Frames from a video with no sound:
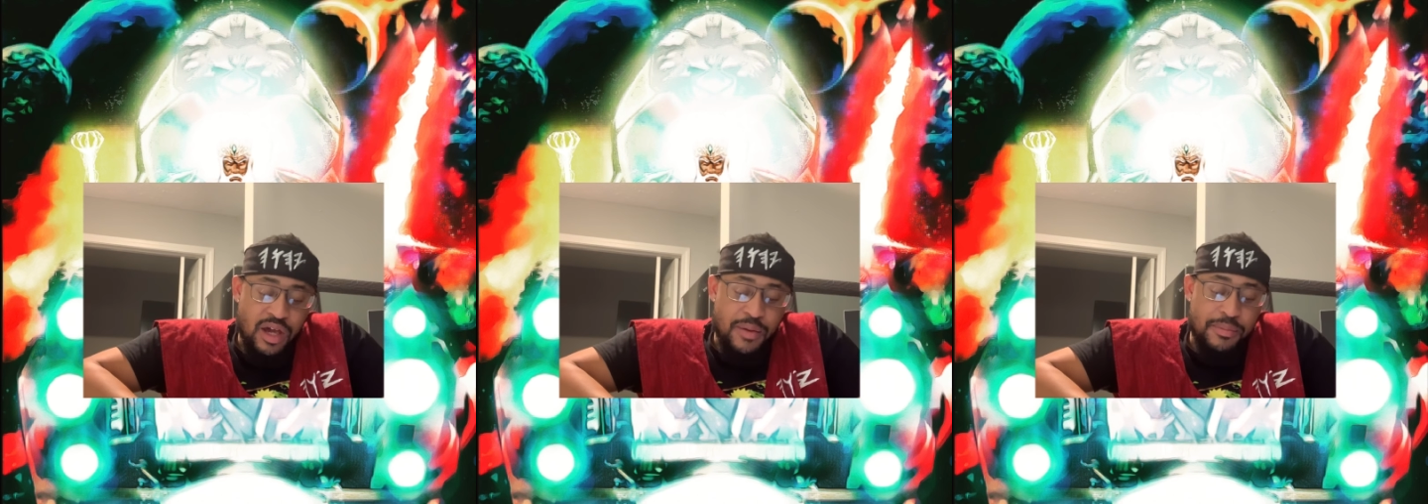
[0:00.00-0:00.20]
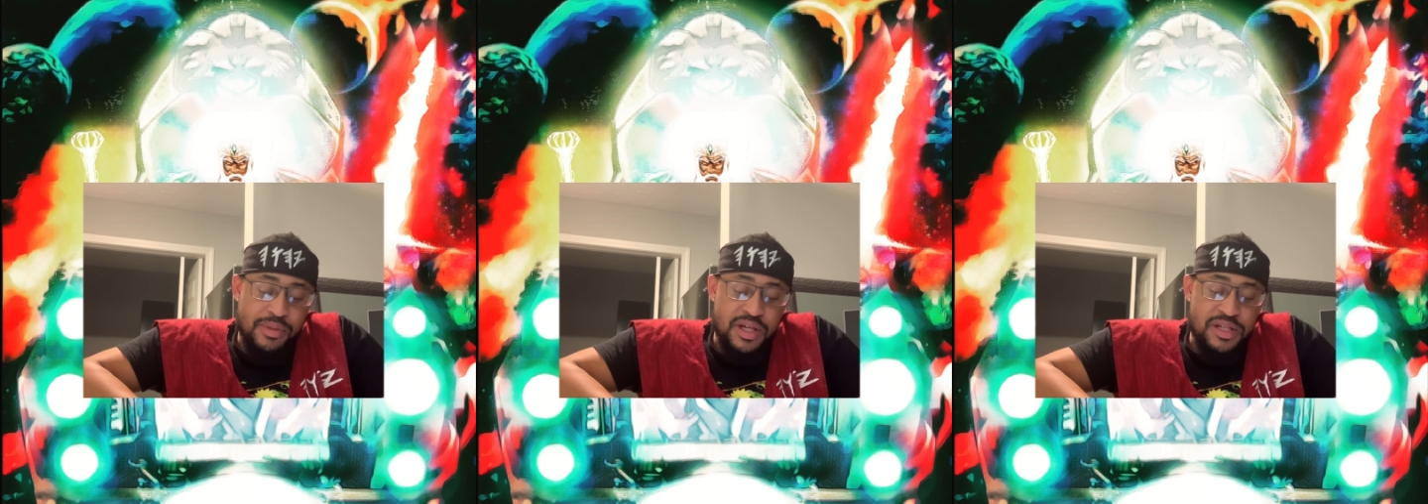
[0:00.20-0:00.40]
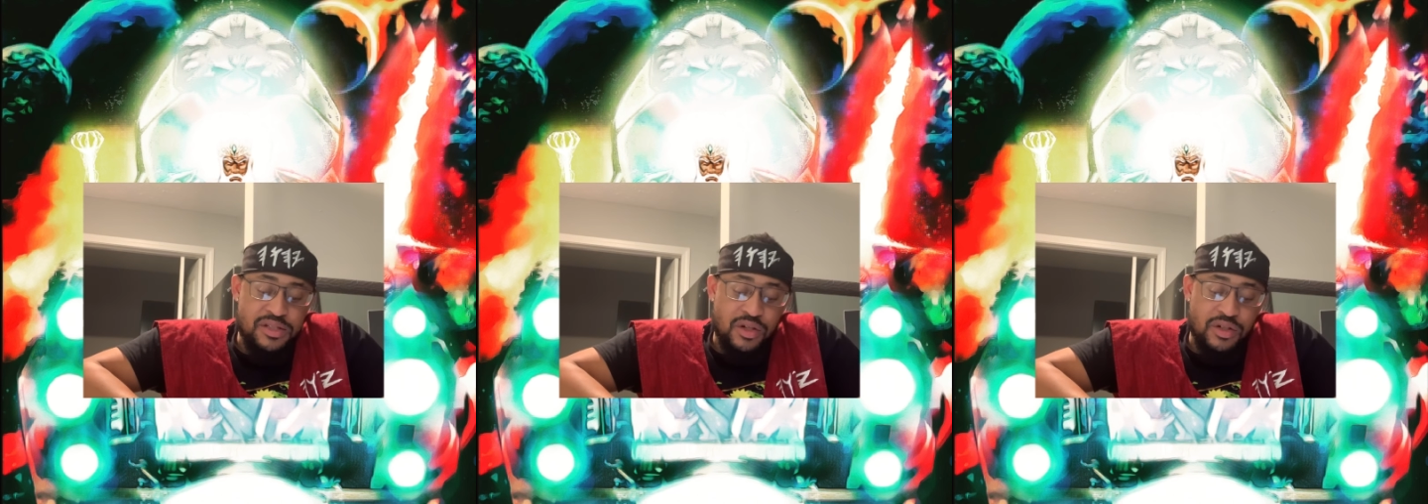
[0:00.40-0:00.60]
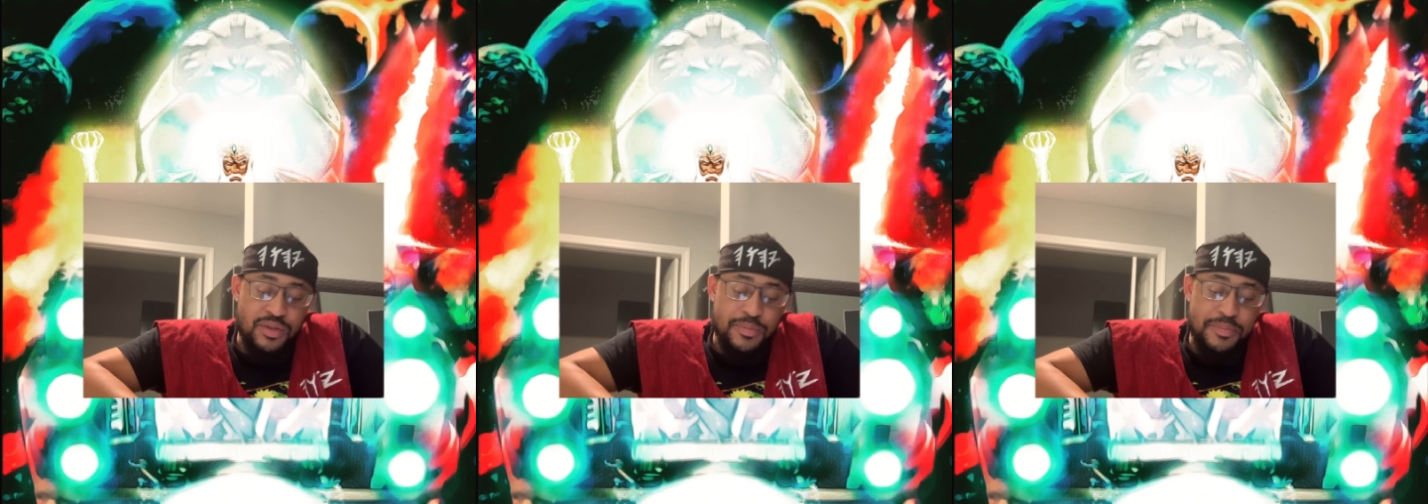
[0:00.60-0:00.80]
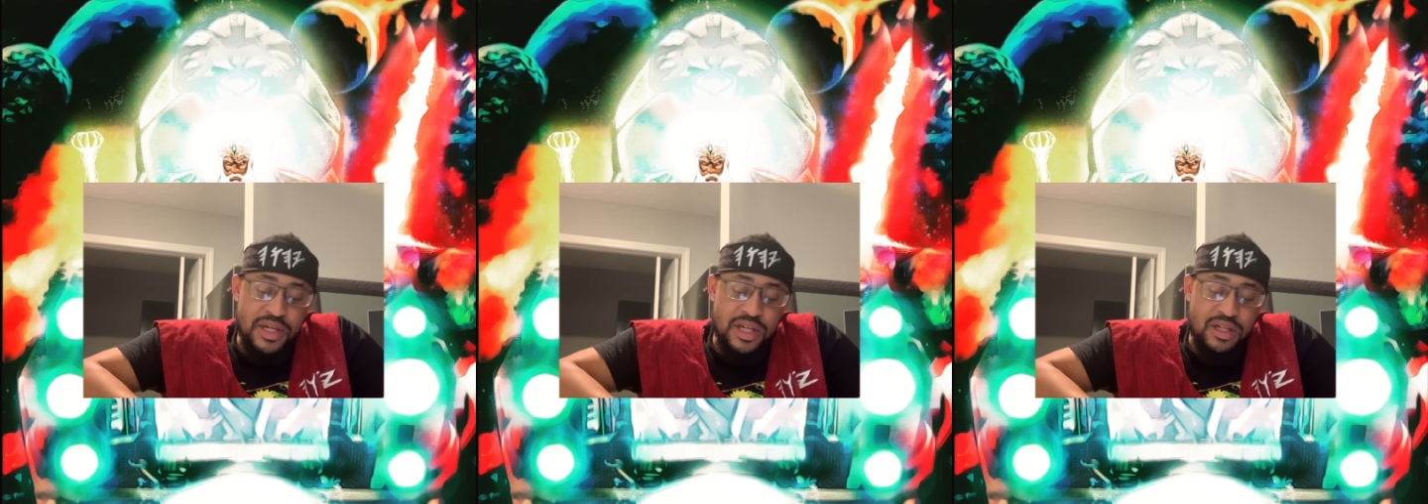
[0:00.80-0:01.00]
Blessed are the
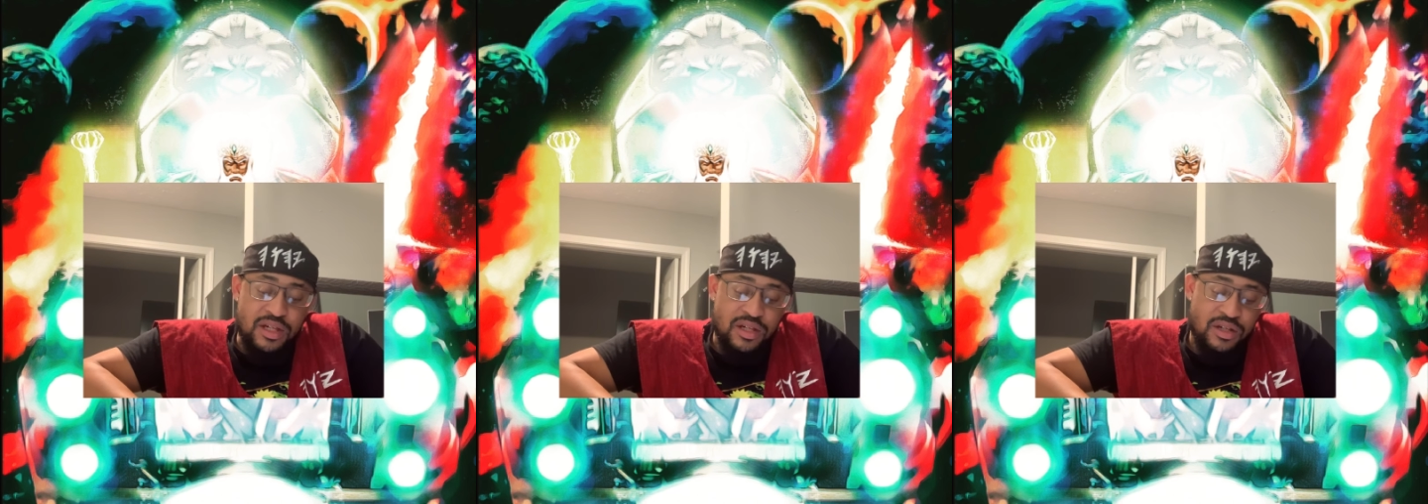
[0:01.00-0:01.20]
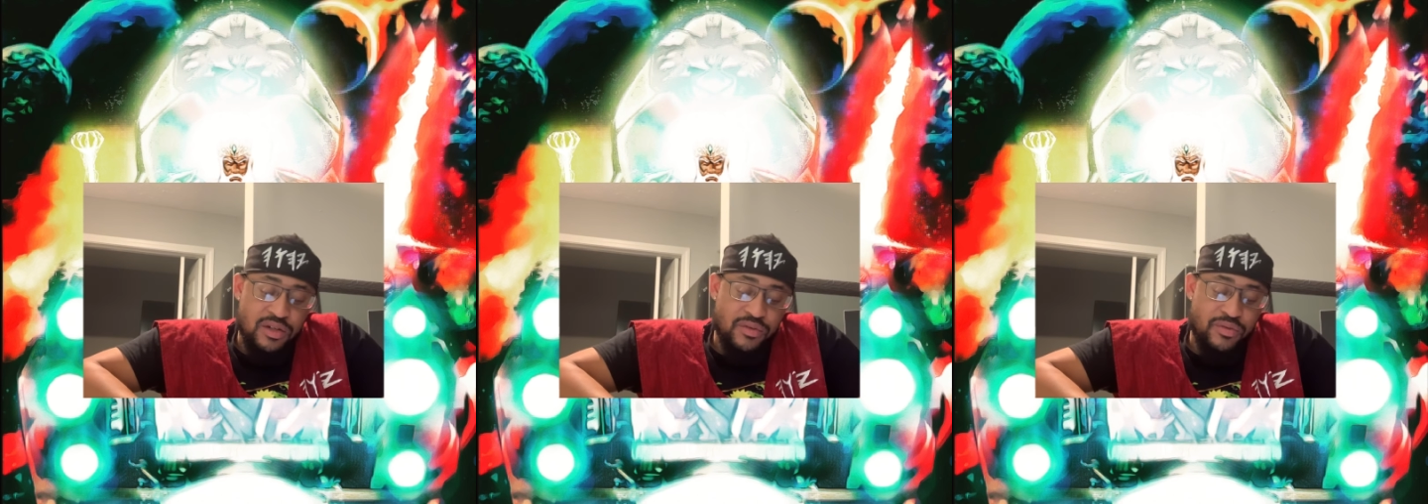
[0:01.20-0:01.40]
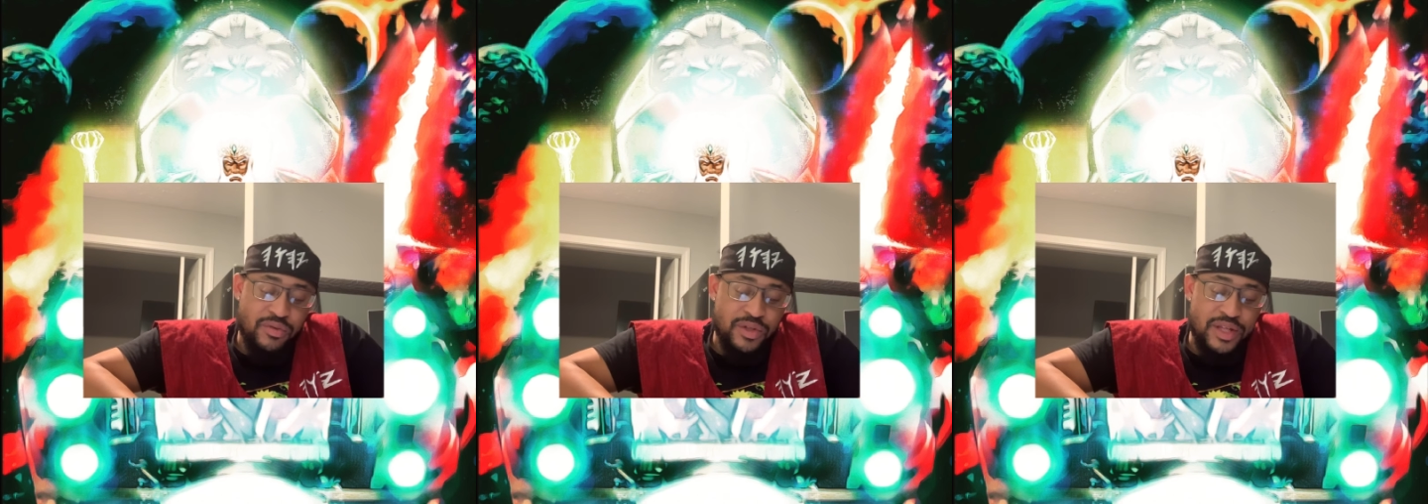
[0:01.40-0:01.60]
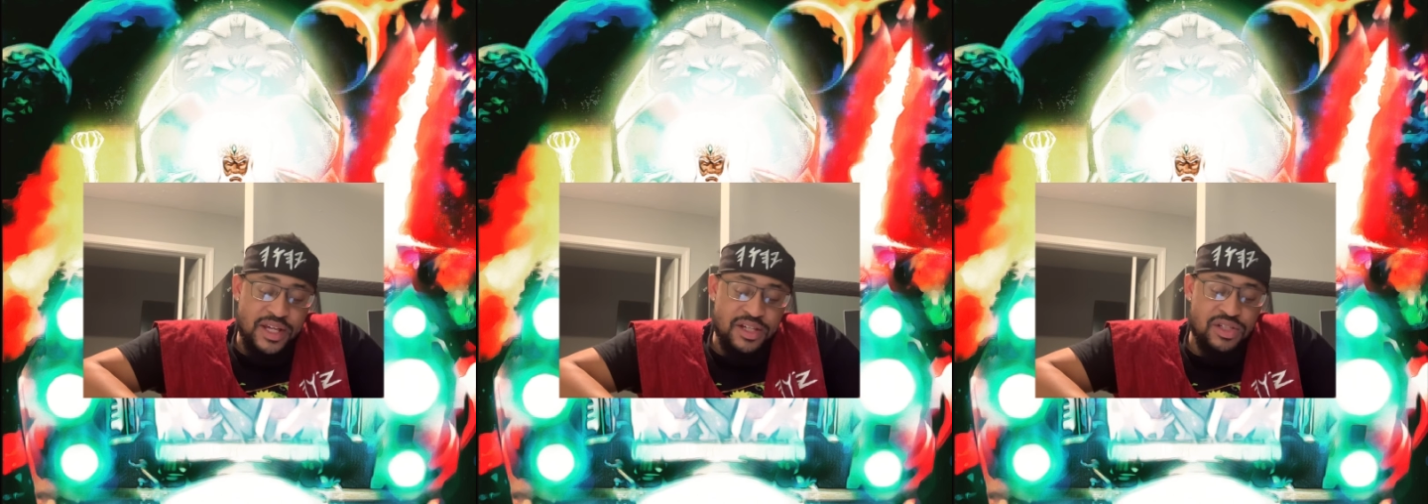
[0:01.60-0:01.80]
meek, for they